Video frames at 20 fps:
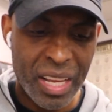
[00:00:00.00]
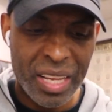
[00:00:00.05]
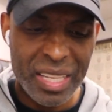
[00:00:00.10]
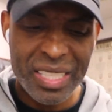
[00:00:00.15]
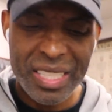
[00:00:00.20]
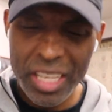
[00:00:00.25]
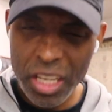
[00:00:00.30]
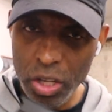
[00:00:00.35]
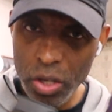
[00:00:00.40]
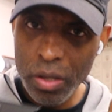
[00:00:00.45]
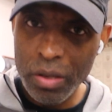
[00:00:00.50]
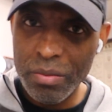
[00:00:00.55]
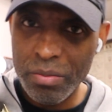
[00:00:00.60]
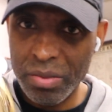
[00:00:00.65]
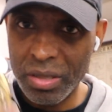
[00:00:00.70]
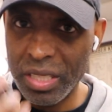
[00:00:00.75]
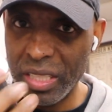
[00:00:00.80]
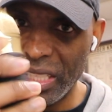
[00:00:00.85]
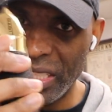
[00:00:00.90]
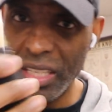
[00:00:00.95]
Still,
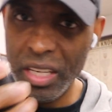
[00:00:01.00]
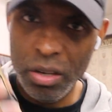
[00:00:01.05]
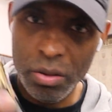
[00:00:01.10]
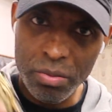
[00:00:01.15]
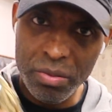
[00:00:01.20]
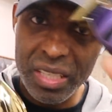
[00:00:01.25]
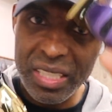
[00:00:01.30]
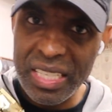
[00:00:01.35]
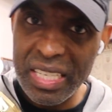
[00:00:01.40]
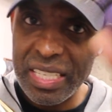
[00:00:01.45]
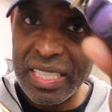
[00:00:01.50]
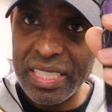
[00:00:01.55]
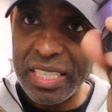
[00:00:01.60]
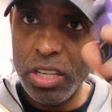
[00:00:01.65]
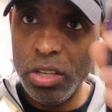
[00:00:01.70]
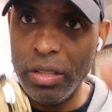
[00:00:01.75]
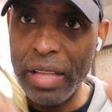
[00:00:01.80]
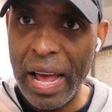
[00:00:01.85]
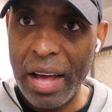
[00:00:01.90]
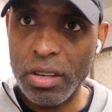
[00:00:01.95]
you know, this is
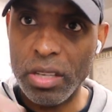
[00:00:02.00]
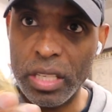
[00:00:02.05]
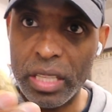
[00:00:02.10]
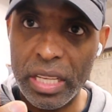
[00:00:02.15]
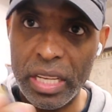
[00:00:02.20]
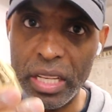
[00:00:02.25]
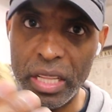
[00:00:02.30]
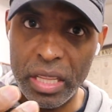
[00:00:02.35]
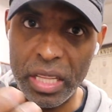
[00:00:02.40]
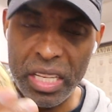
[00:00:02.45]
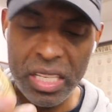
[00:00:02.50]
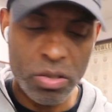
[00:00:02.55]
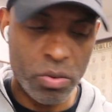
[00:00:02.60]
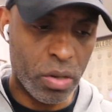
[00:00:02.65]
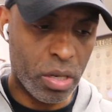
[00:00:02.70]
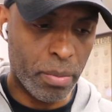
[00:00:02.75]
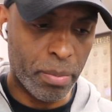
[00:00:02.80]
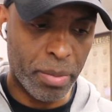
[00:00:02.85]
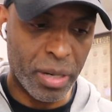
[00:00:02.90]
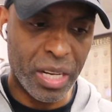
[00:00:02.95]
still louder than this
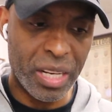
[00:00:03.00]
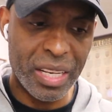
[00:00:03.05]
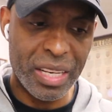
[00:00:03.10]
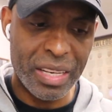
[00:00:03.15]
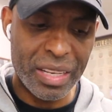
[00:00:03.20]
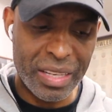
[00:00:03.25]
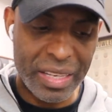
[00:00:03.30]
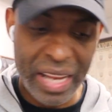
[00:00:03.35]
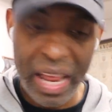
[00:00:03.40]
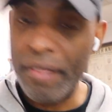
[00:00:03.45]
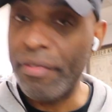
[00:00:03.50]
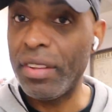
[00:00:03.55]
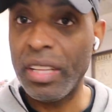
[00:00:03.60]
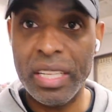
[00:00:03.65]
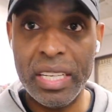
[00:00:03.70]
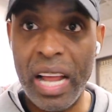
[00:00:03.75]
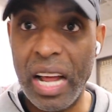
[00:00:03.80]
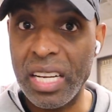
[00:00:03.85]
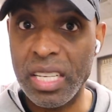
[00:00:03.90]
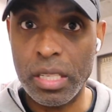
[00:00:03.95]
one, but
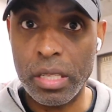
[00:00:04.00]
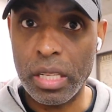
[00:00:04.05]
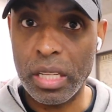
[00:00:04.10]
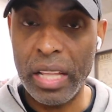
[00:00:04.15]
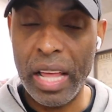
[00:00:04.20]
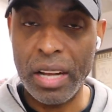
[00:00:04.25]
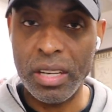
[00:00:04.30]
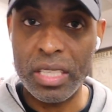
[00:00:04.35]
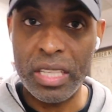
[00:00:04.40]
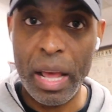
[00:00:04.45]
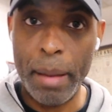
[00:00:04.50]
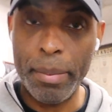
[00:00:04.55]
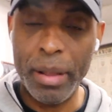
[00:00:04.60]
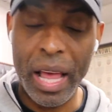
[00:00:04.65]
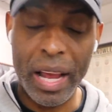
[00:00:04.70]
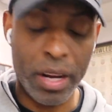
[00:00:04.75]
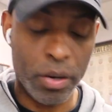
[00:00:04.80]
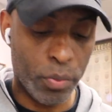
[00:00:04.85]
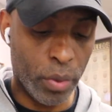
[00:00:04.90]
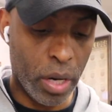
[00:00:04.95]
definitely not as loud as that
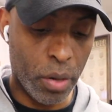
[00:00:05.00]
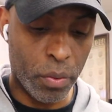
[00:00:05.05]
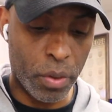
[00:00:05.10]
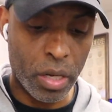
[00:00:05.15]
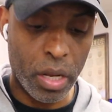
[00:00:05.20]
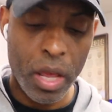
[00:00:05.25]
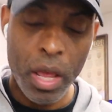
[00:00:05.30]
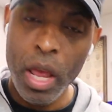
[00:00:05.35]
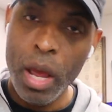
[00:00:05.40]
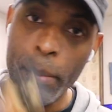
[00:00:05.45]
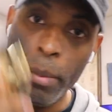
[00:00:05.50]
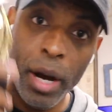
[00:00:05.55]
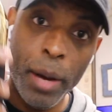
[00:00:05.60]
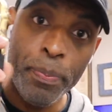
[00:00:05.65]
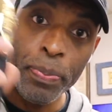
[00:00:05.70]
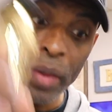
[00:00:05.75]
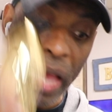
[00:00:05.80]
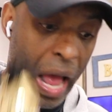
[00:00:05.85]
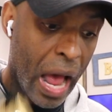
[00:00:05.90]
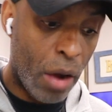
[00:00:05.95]
black and red one.
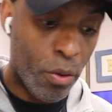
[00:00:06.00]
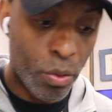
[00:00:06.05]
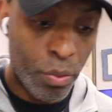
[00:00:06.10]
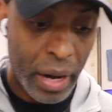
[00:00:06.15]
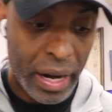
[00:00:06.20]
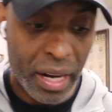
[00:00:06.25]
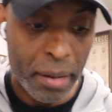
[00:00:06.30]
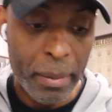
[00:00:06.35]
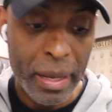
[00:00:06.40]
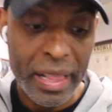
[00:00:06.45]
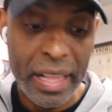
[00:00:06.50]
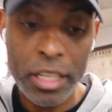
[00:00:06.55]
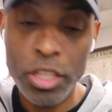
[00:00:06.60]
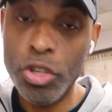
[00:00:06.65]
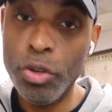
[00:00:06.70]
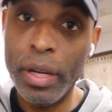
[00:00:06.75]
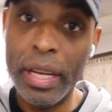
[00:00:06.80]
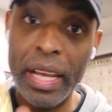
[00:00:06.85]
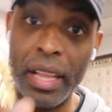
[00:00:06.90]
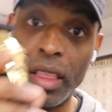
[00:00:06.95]
But I would recommend that
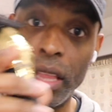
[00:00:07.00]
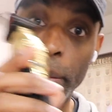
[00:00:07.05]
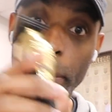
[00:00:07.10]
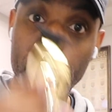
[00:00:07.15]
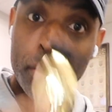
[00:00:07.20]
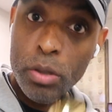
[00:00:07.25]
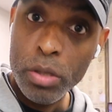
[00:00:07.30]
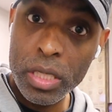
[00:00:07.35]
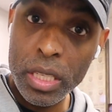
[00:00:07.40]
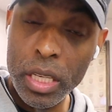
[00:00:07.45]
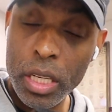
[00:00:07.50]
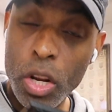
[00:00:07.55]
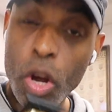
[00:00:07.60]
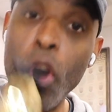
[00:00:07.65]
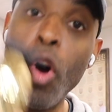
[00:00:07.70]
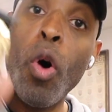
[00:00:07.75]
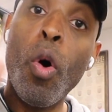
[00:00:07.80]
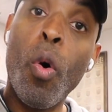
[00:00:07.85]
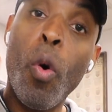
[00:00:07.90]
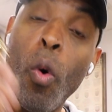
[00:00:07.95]
you get the boosted
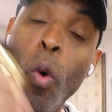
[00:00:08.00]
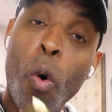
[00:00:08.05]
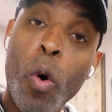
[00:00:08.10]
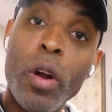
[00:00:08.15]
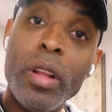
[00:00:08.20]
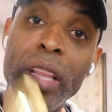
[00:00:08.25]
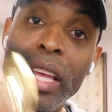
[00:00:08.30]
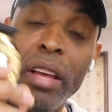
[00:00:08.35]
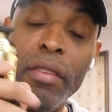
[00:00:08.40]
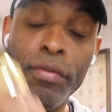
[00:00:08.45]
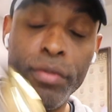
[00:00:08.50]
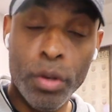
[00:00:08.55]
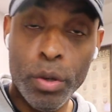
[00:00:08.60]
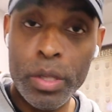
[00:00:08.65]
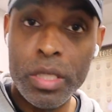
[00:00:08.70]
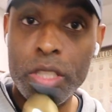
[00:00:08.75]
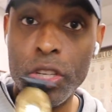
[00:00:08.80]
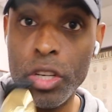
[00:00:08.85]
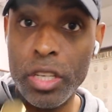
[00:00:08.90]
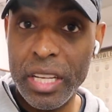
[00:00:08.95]
or the
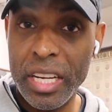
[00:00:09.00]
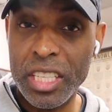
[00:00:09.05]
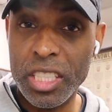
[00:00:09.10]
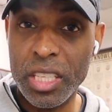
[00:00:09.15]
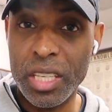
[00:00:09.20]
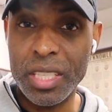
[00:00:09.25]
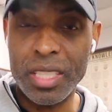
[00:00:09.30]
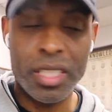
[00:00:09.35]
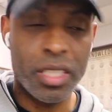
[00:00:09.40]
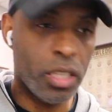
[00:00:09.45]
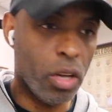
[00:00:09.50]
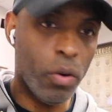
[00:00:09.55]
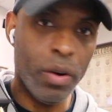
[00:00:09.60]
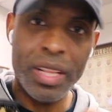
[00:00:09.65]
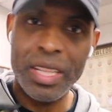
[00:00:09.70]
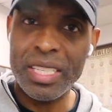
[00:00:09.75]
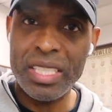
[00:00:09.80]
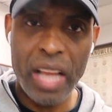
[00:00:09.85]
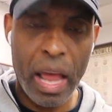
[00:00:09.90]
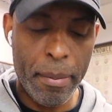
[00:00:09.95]
influencer editions. Don't
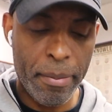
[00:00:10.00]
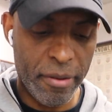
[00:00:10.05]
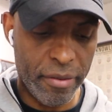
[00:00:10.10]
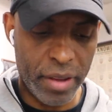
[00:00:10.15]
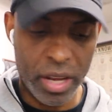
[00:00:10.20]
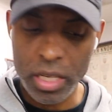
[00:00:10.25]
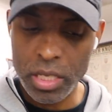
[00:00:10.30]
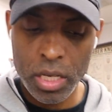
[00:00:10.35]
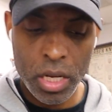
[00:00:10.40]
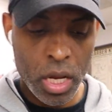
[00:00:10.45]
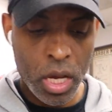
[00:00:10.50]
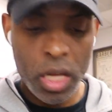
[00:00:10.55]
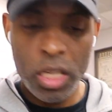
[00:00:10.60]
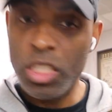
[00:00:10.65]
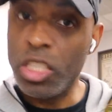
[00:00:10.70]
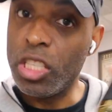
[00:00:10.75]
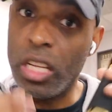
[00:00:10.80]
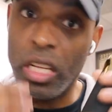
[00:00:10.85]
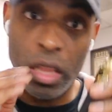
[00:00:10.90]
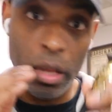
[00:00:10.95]
get the snap effects.
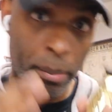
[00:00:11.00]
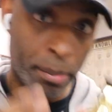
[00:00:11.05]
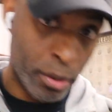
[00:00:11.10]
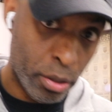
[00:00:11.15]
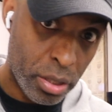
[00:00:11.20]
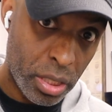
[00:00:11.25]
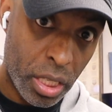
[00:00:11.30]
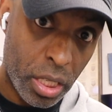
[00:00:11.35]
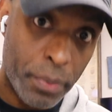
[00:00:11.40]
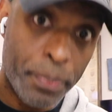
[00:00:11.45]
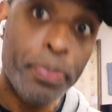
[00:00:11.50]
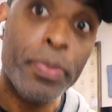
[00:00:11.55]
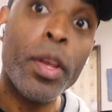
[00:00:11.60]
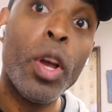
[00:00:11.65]
Just get the boosted